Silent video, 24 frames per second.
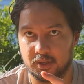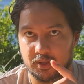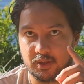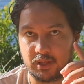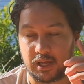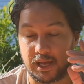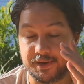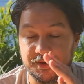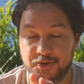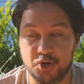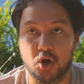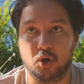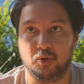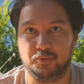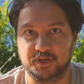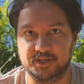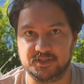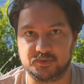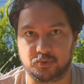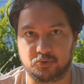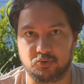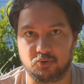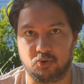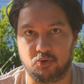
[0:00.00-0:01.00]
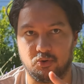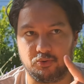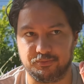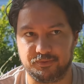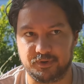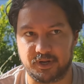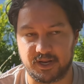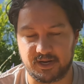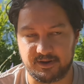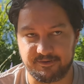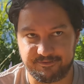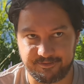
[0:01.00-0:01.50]
I know these were grown
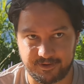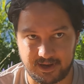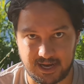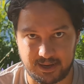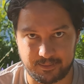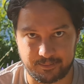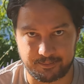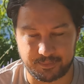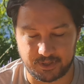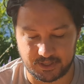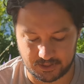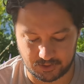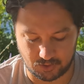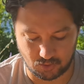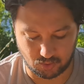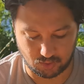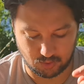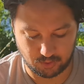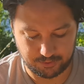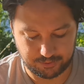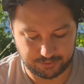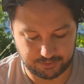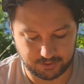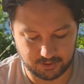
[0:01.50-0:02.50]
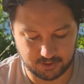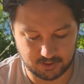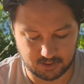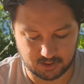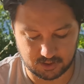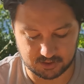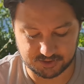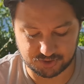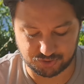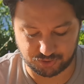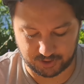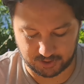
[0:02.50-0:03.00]
at a farm in North
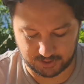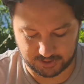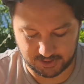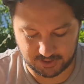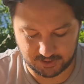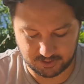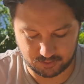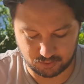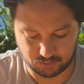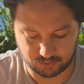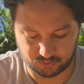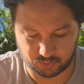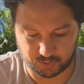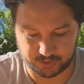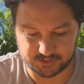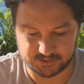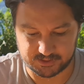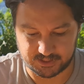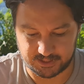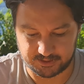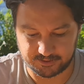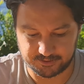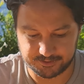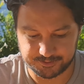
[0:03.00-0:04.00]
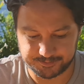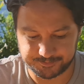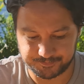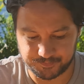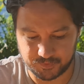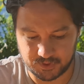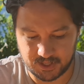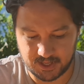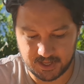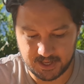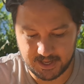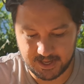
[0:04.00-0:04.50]
Australia, North Queensland,
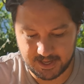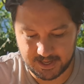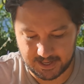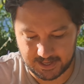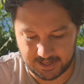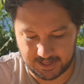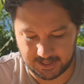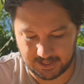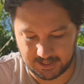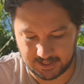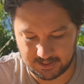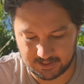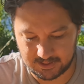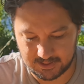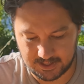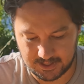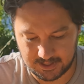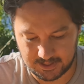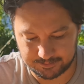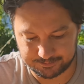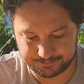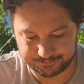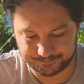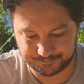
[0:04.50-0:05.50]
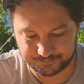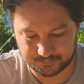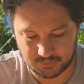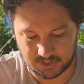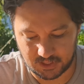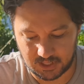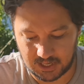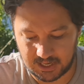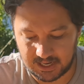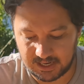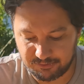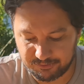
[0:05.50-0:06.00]
and
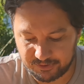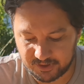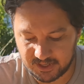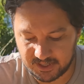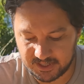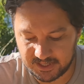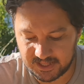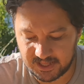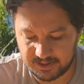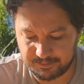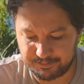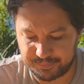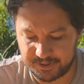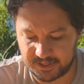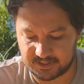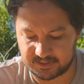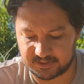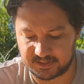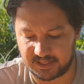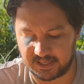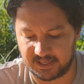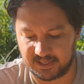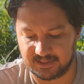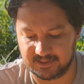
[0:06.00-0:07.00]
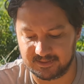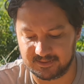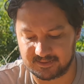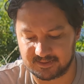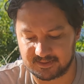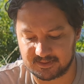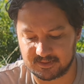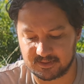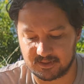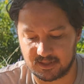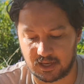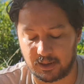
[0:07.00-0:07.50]
I reckon he picked
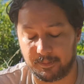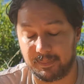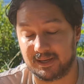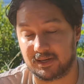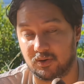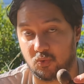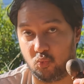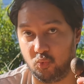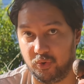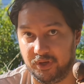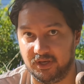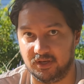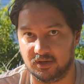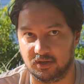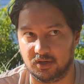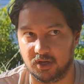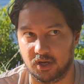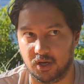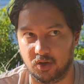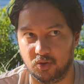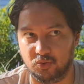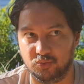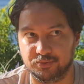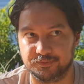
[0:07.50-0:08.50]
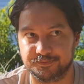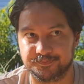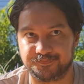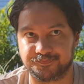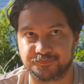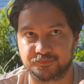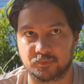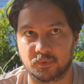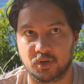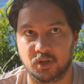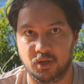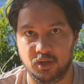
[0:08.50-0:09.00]
these about a week ago,
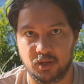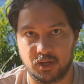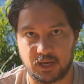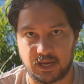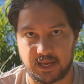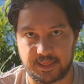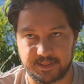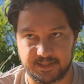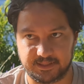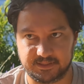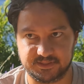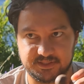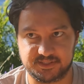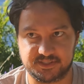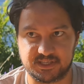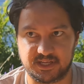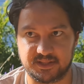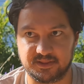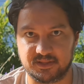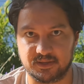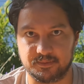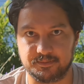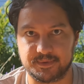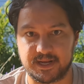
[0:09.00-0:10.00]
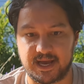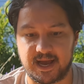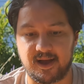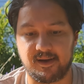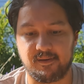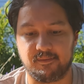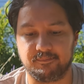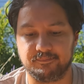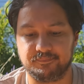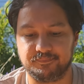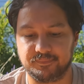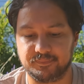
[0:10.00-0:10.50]
and then set them
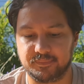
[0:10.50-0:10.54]
down